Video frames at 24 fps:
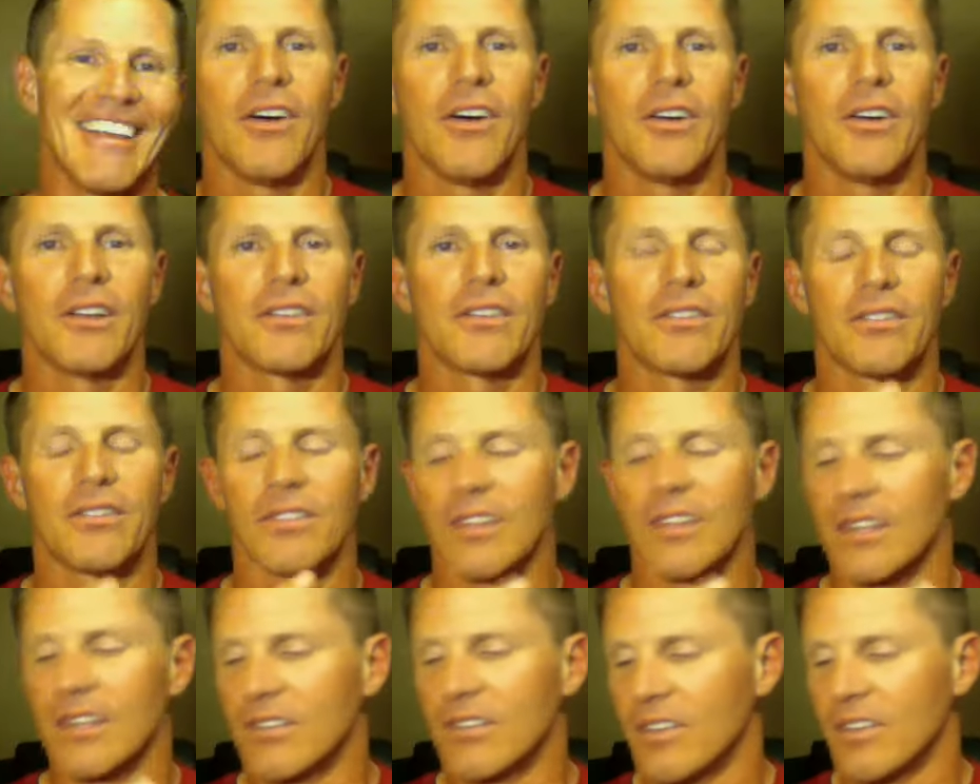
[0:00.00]

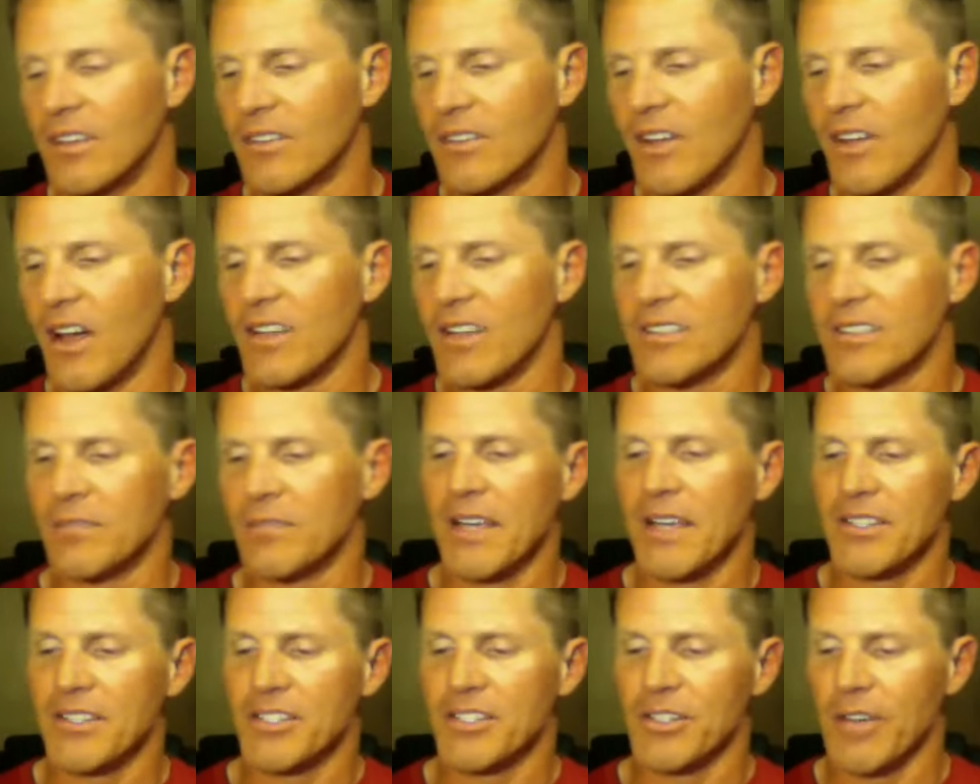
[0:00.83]
it's awesome
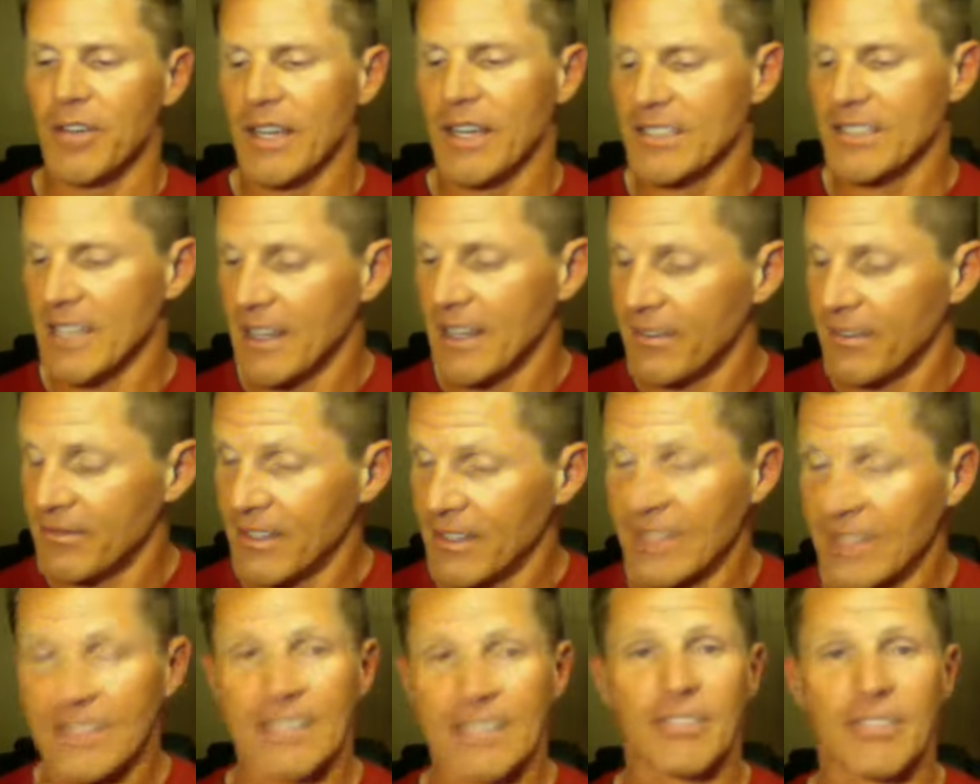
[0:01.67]
as
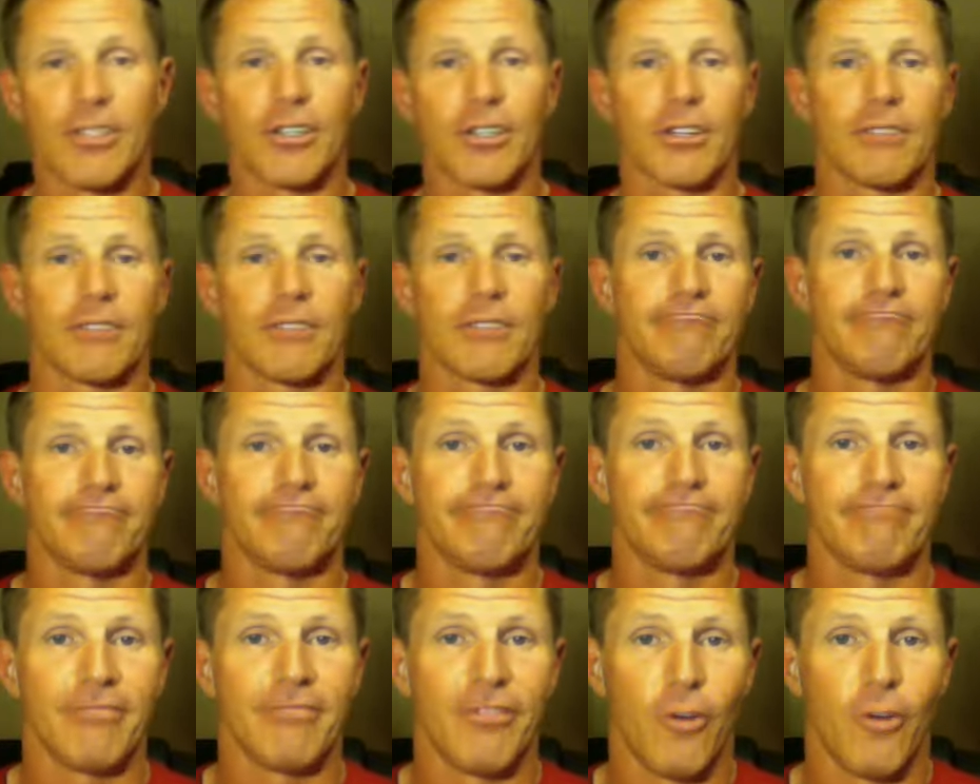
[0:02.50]
I took
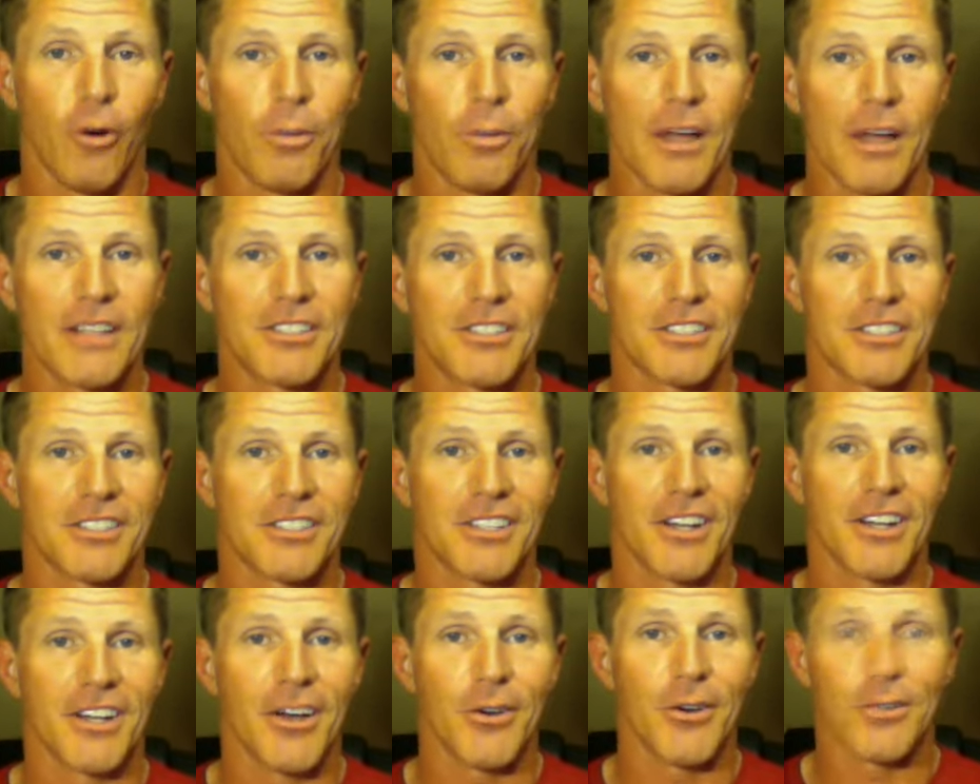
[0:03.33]
4 pages
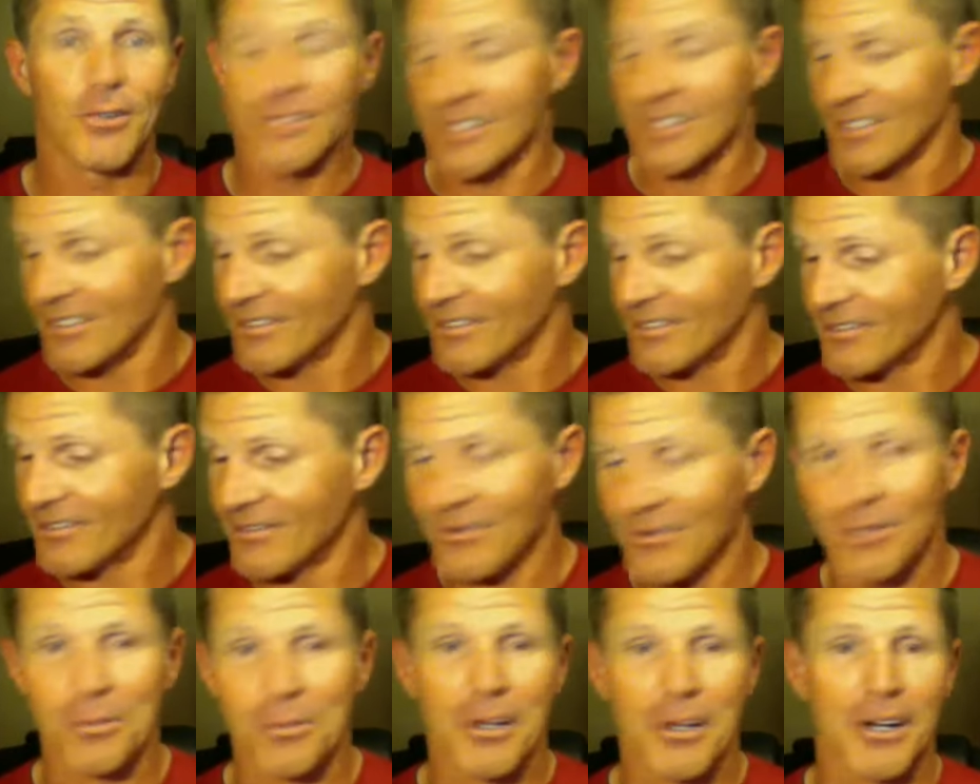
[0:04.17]
of notes, and
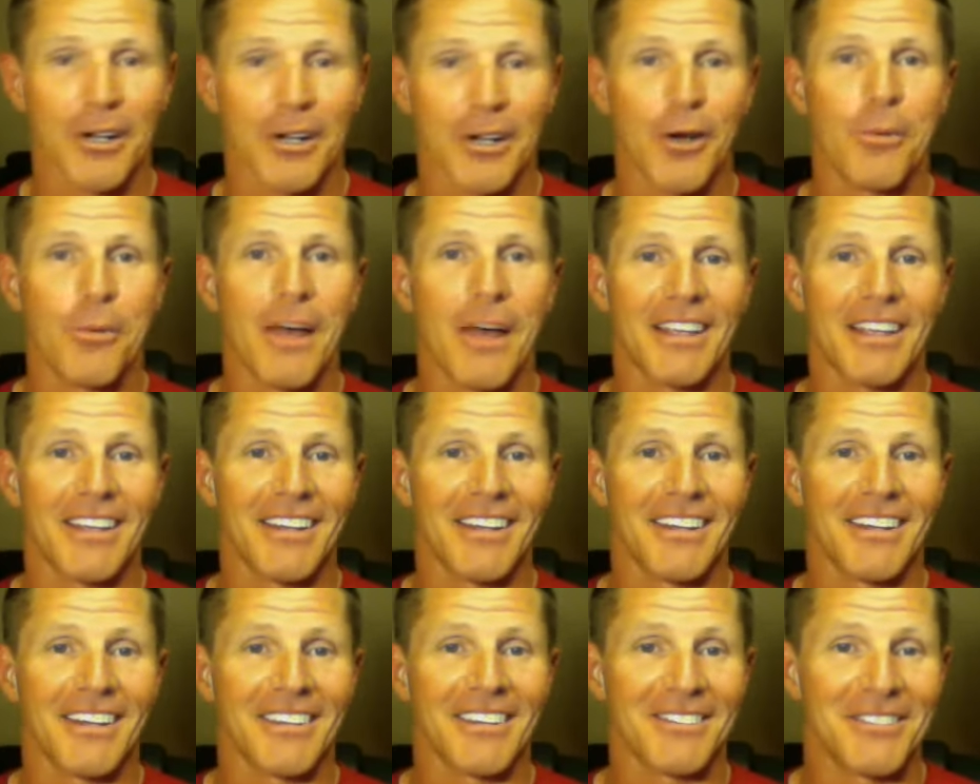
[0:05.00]
I'm going to go back
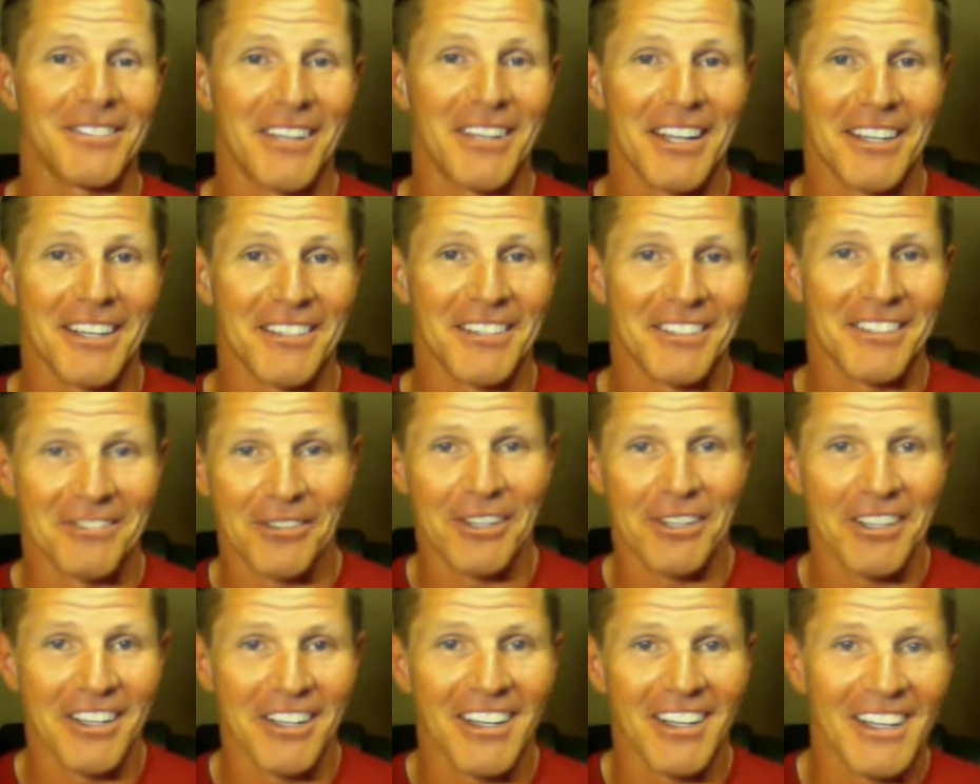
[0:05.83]
in and
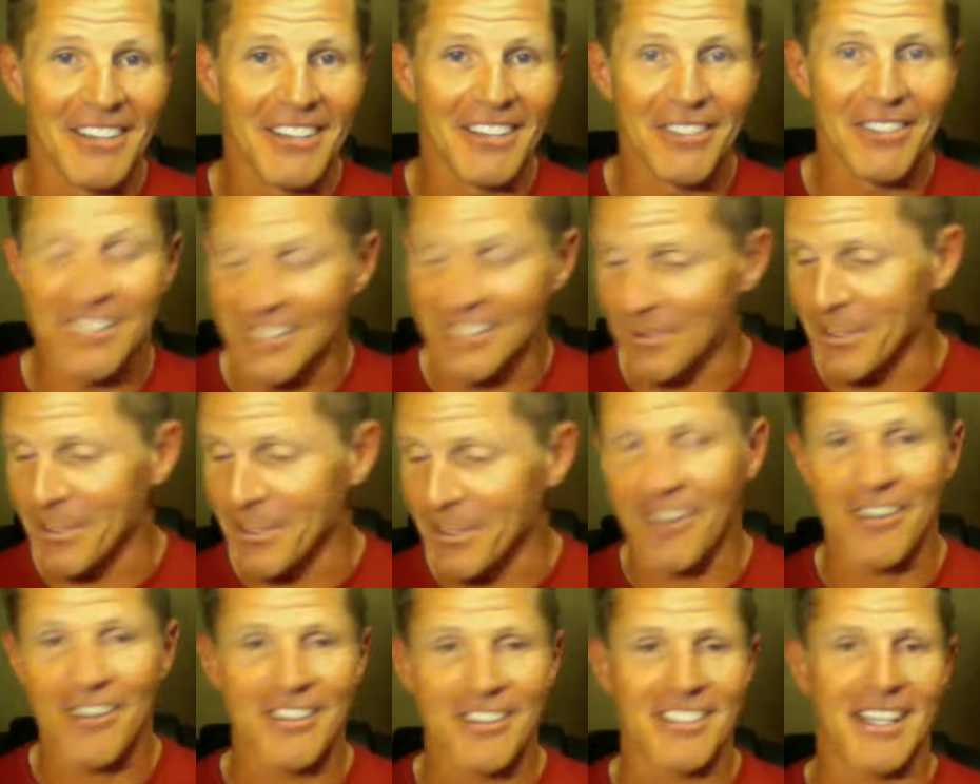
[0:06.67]
fill in even some of
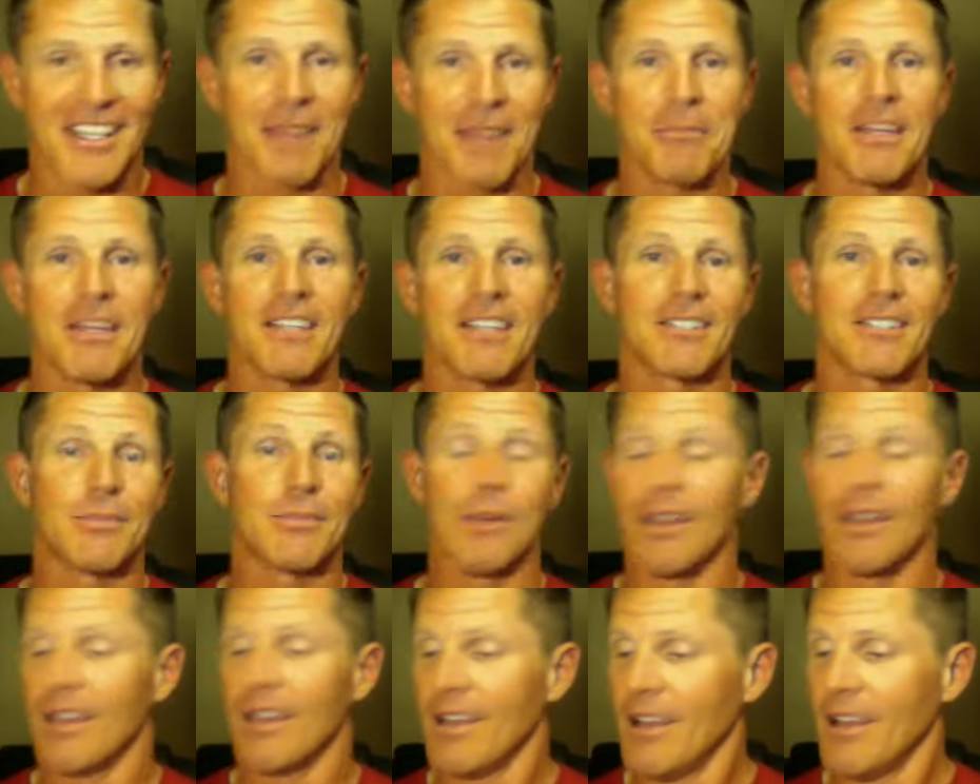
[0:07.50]
the areas that I missed.
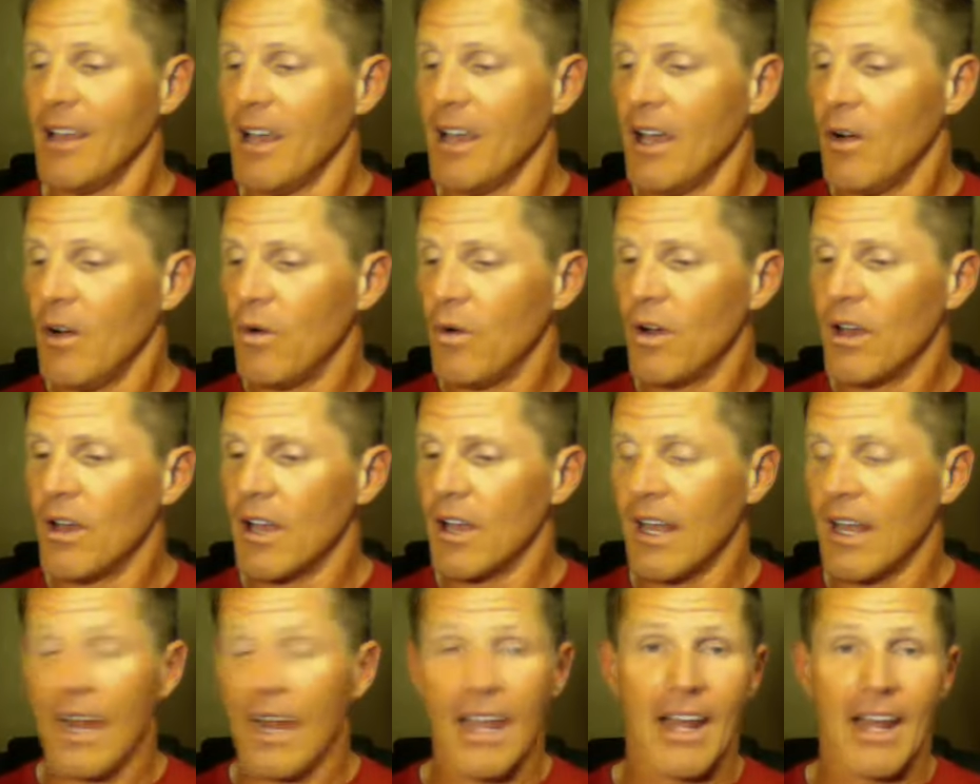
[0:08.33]
But well,
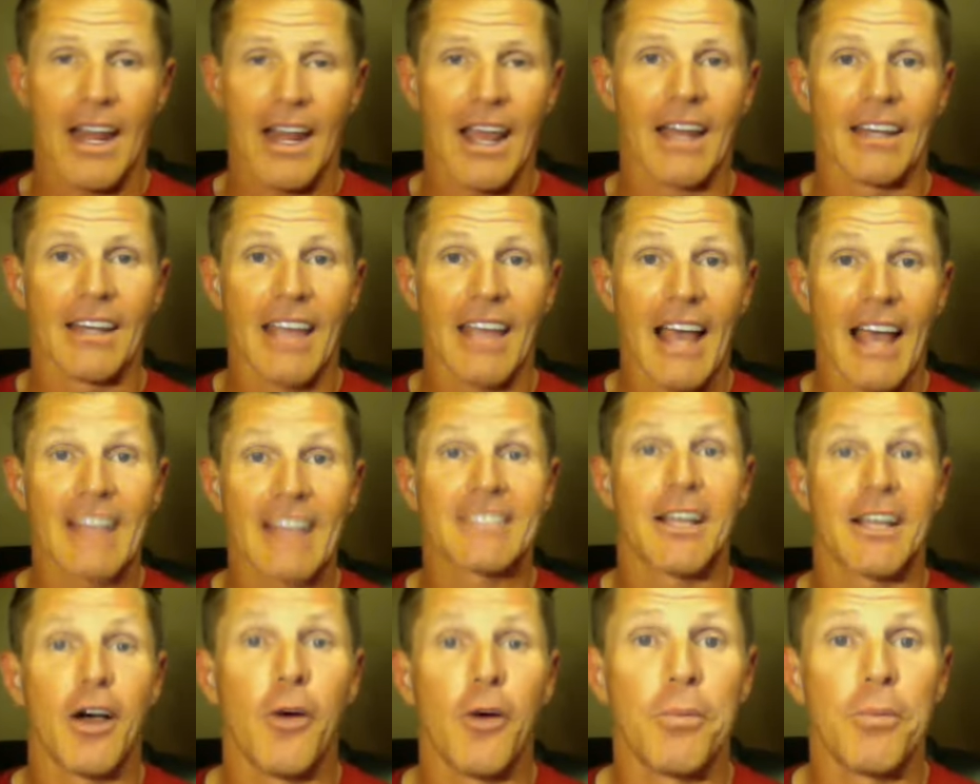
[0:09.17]
and
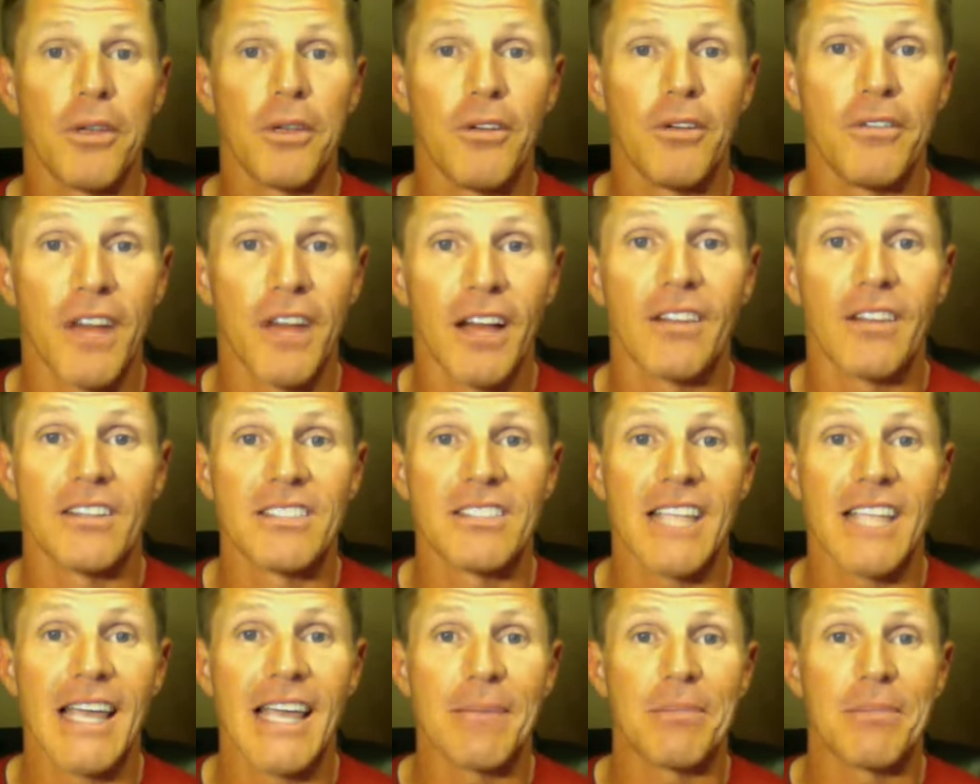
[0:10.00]
guys, I hope you've done the
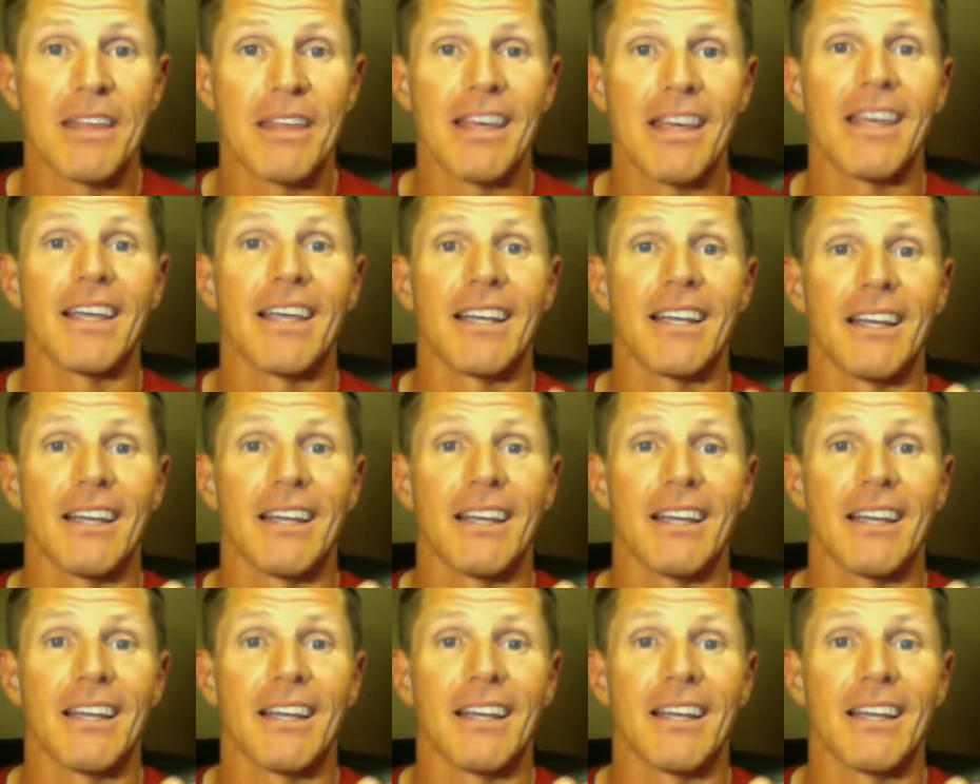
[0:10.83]
same thing.